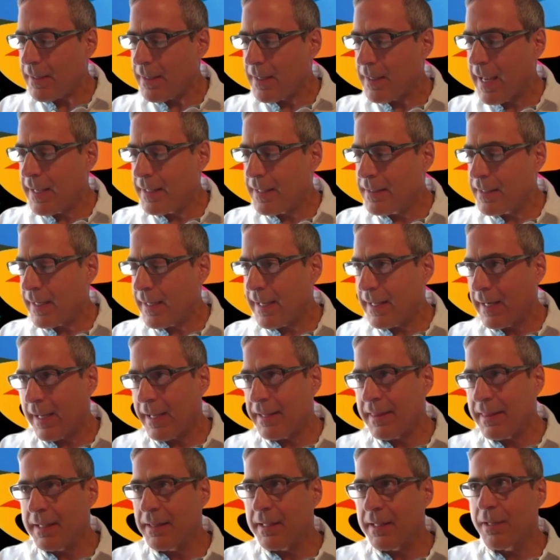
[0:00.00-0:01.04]
and I
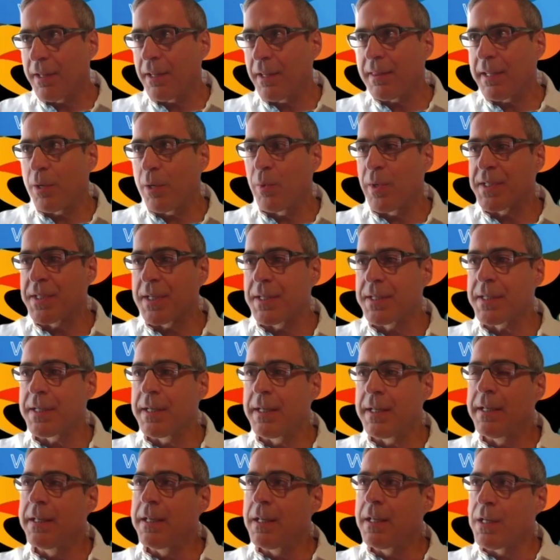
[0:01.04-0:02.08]
think the other thing is
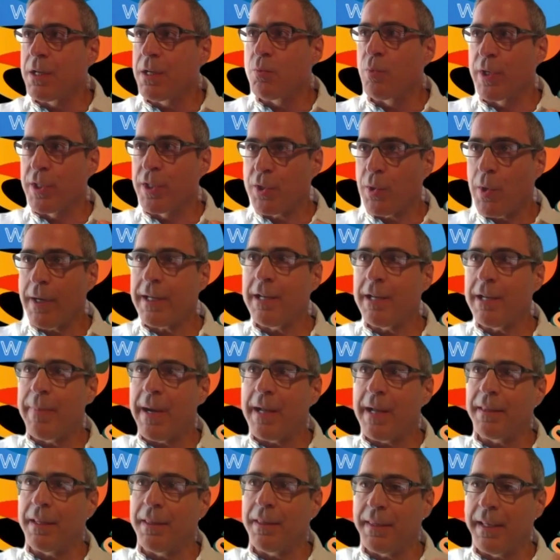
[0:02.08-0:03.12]
we're talking
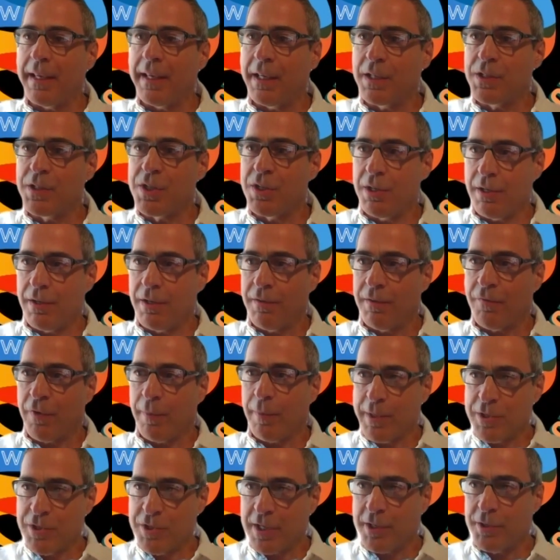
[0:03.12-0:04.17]
about the things from
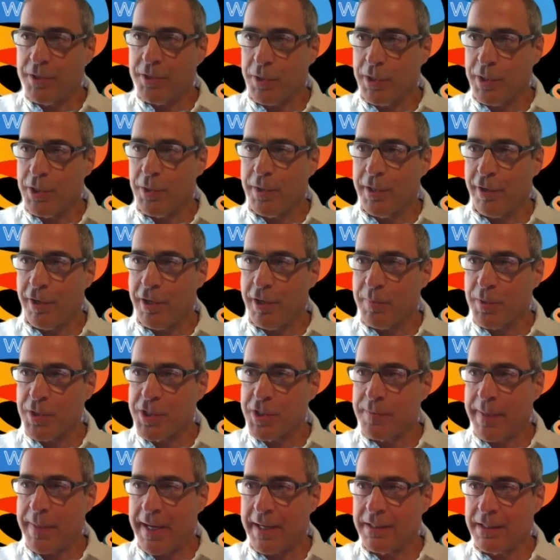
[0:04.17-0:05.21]
a genital urinary
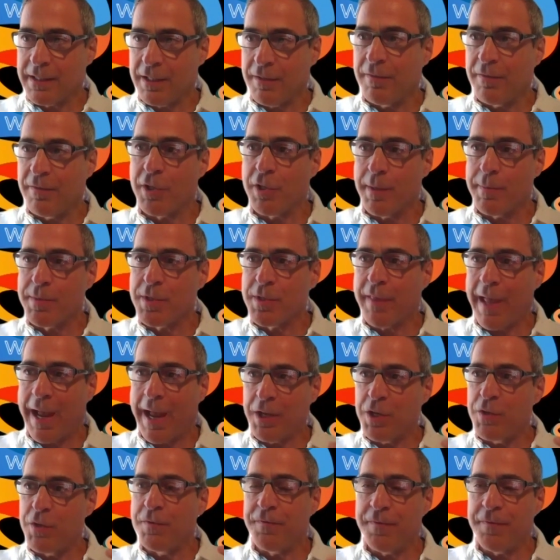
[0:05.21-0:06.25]
perspective in terms of how
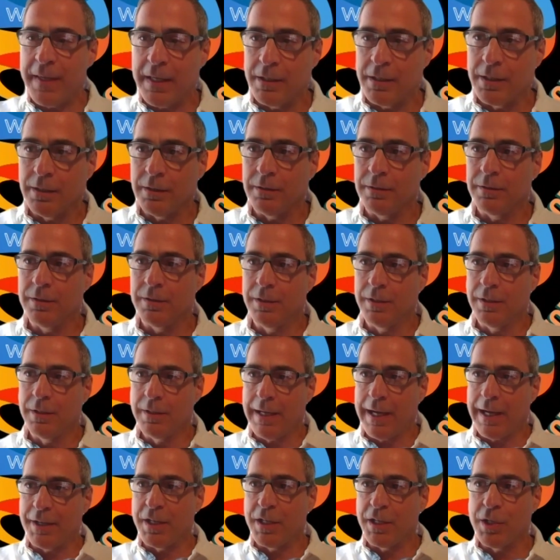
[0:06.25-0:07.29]
you feel,
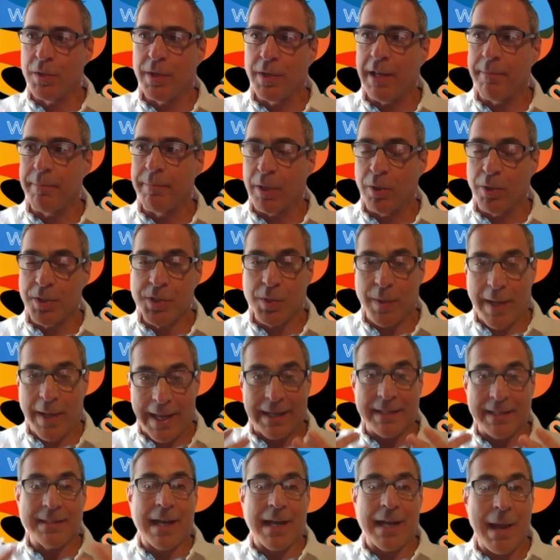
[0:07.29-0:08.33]
how you urinate, but also
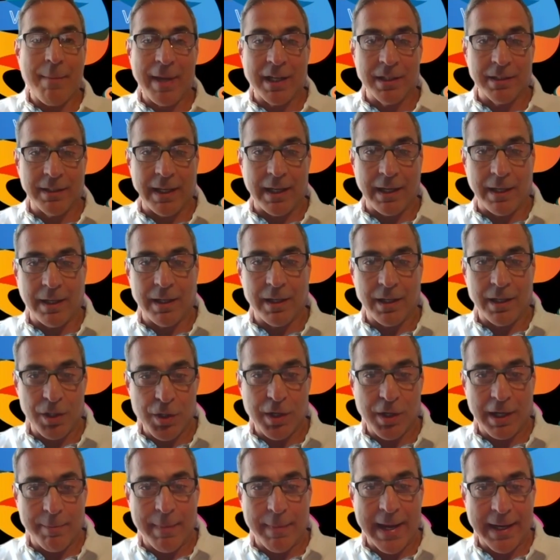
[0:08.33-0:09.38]
anatomically you
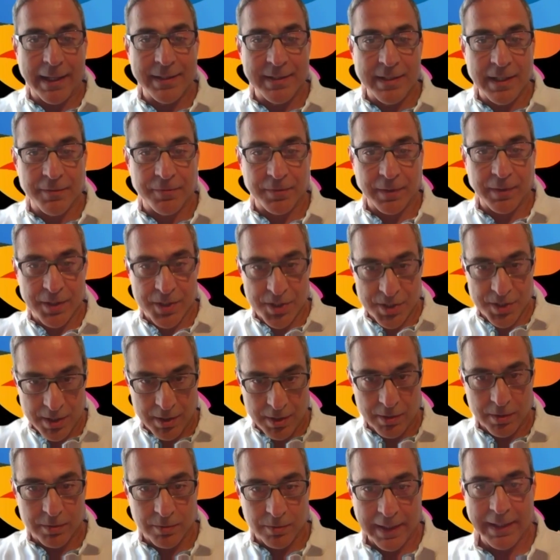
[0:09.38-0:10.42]
can make a difference
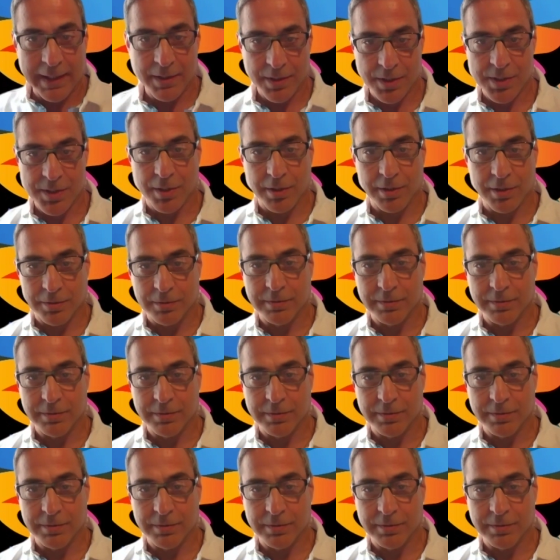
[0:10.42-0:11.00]
too, right? So